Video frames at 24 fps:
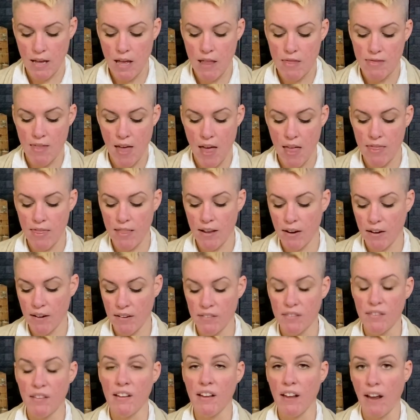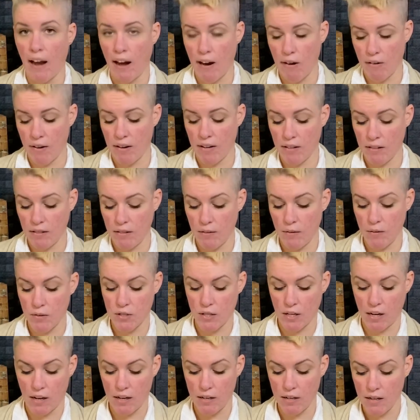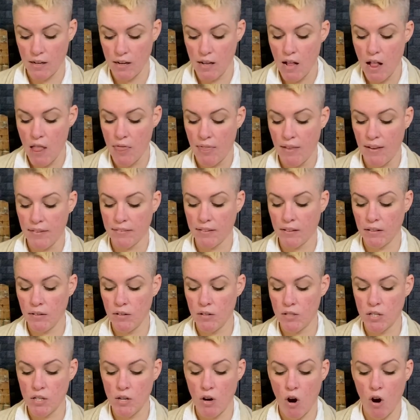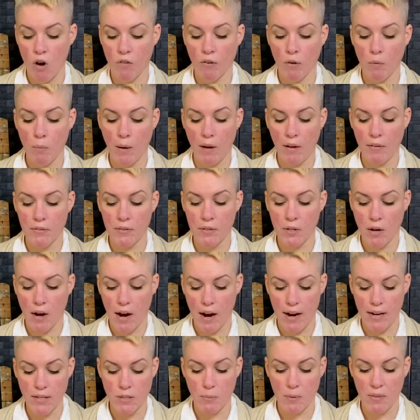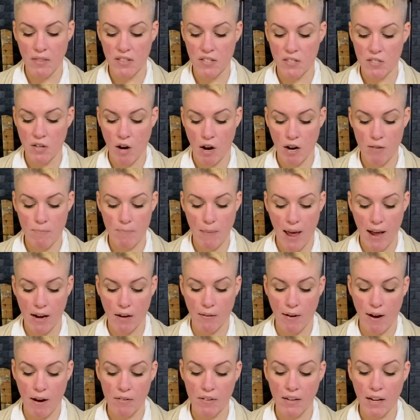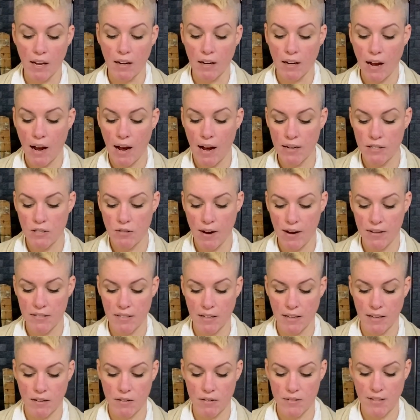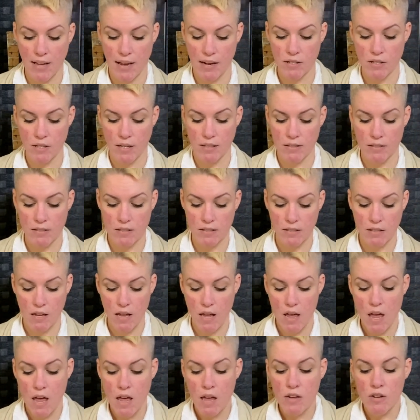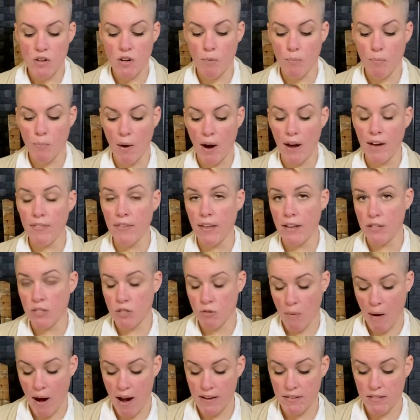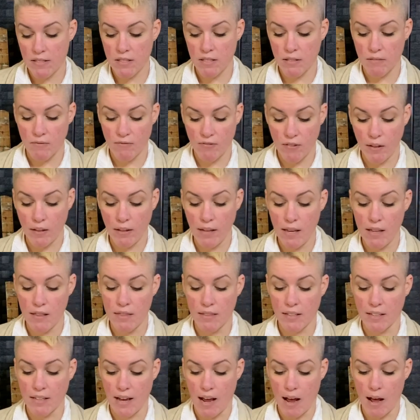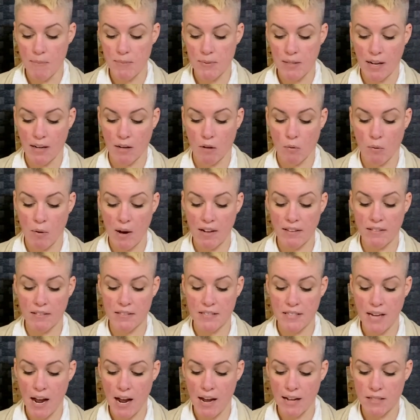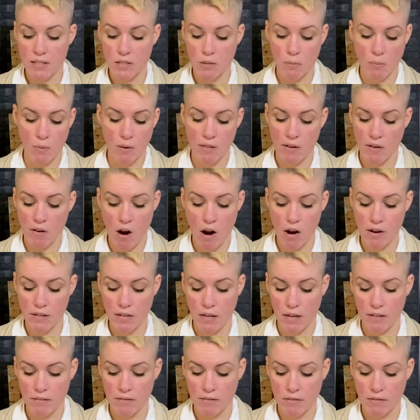Then there is the herring illusion. This illusion overwhelms your eyes with its dark background and contrasting intersections. Your brain then tries to fill in the gaps and creates dots where there are none.